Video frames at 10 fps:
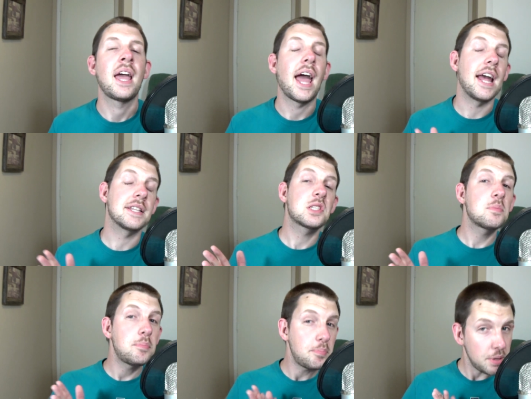And
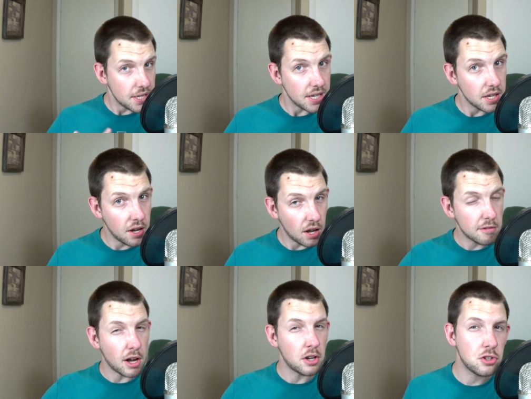speaking
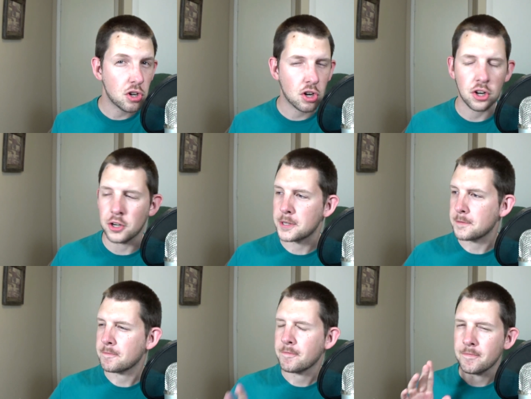of Unturned,
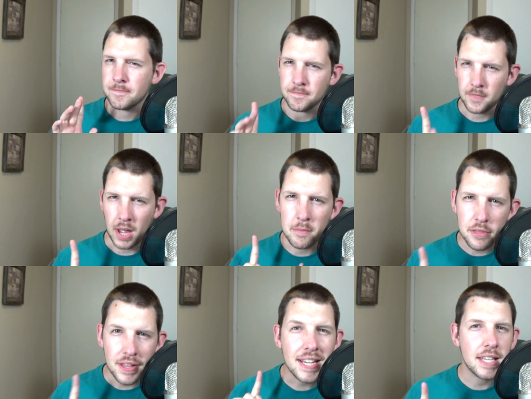I'm
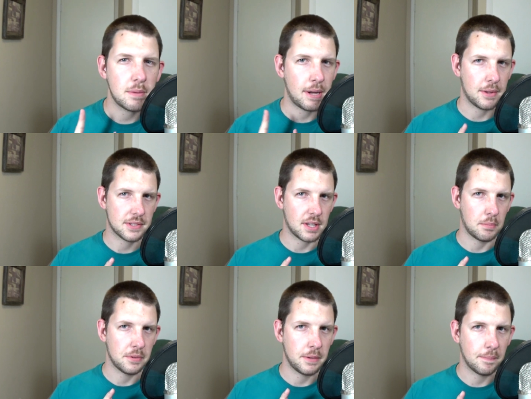thinking about
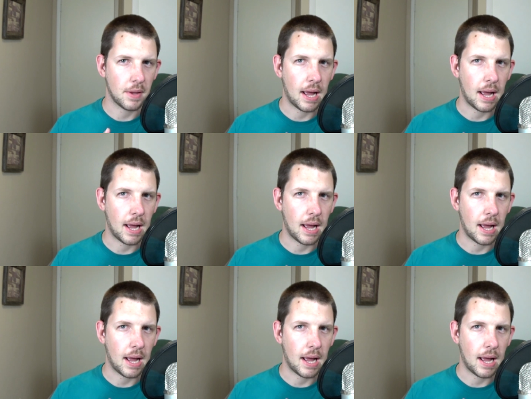something.